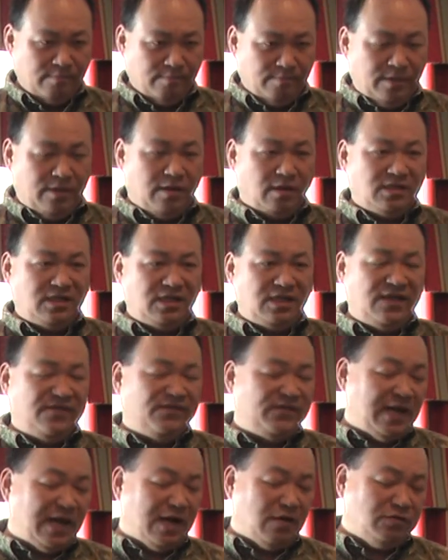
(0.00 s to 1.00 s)
Because see,
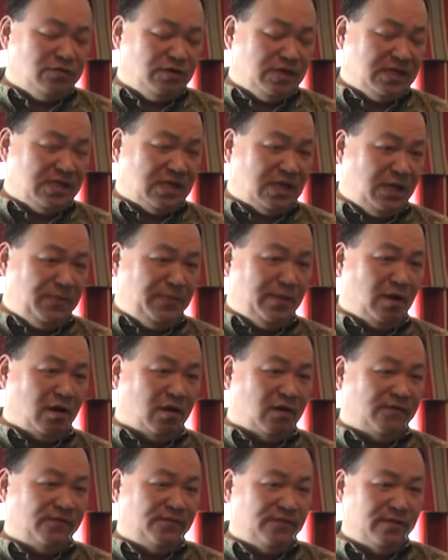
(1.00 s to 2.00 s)
if the outsert is a little bit
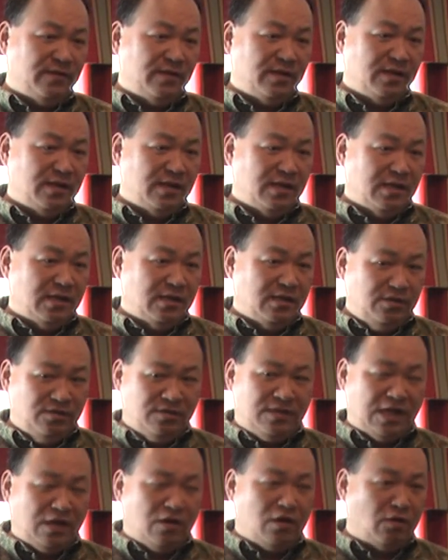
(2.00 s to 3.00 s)
off, you
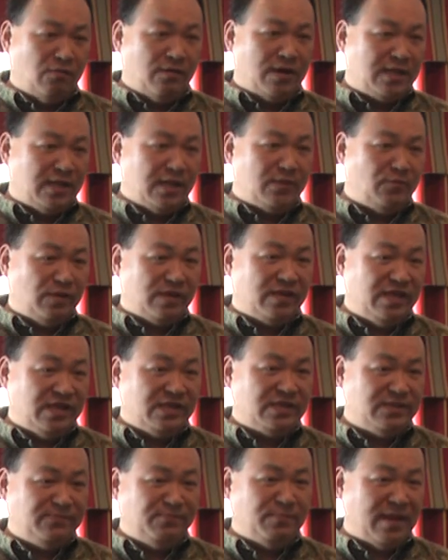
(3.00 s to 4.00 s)
can correct it with
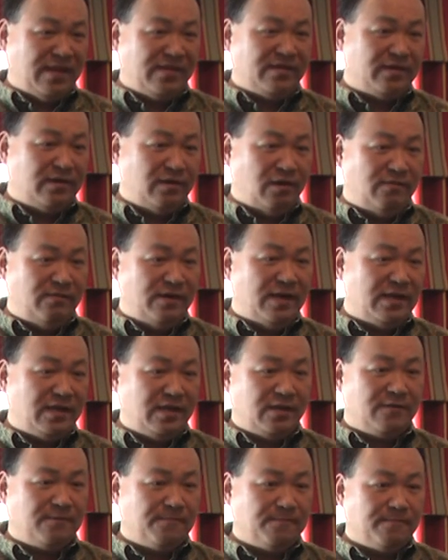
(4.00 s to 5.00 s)
this method already.
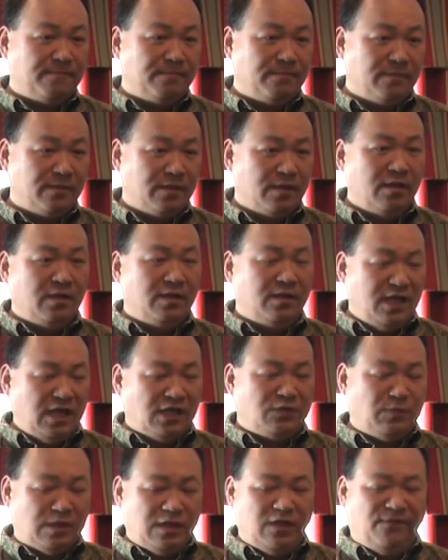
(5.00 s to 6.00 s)

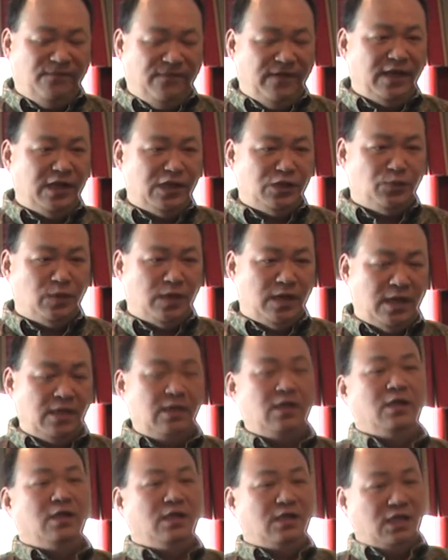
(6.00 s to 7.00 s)
Yes, but you're finished with
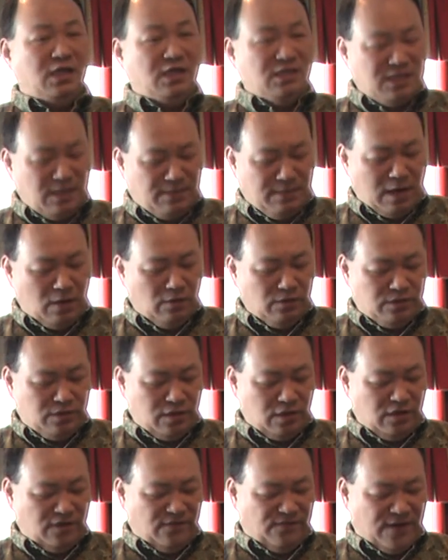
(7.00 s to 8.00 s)
it. In some
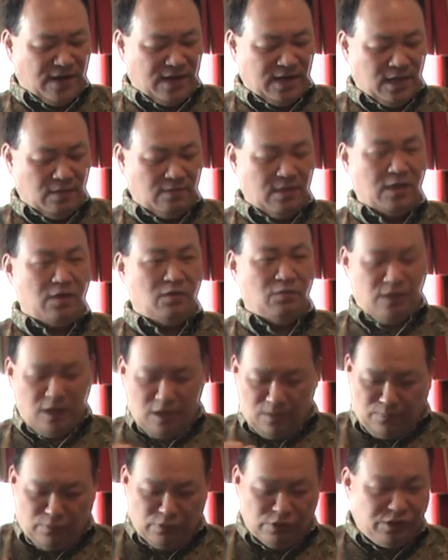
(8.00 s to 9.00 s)
outsert, you'll find out that you need
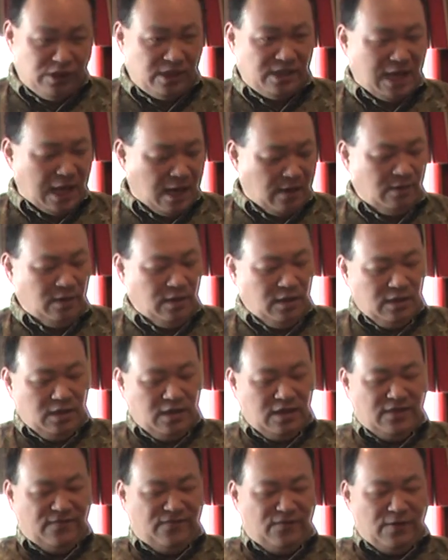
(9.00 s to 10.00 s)
to push it down.
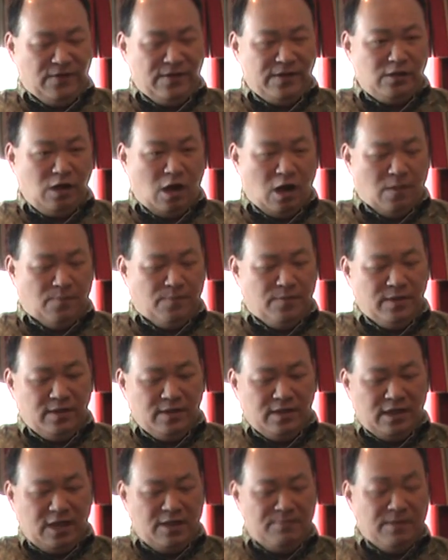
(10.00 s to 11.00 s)
In the very top,
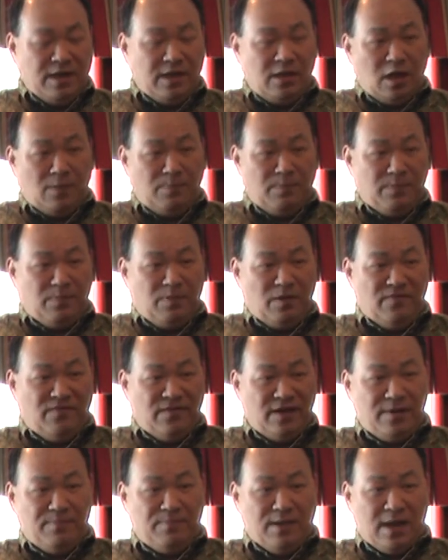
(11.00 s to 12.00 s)
it may not be
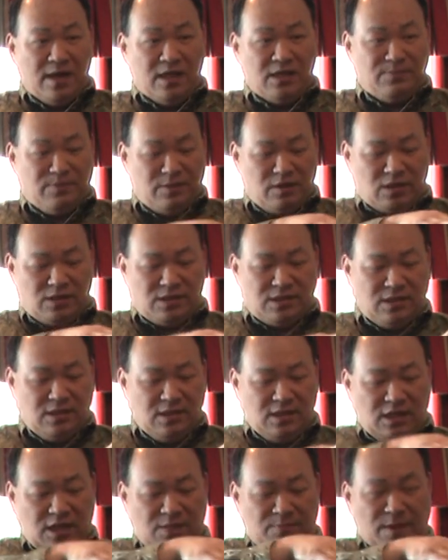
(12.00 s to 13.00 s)
perfectly balanced because
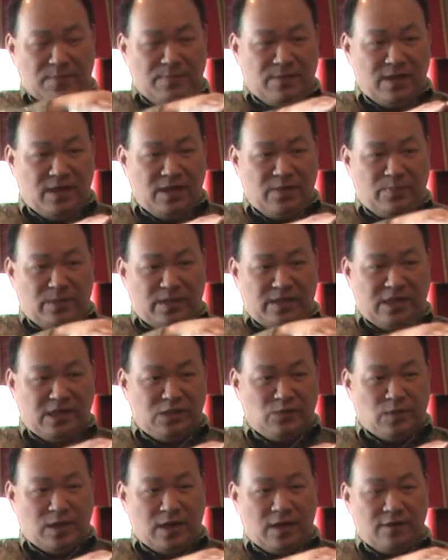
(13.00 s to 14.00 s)
it may be a little bit this way.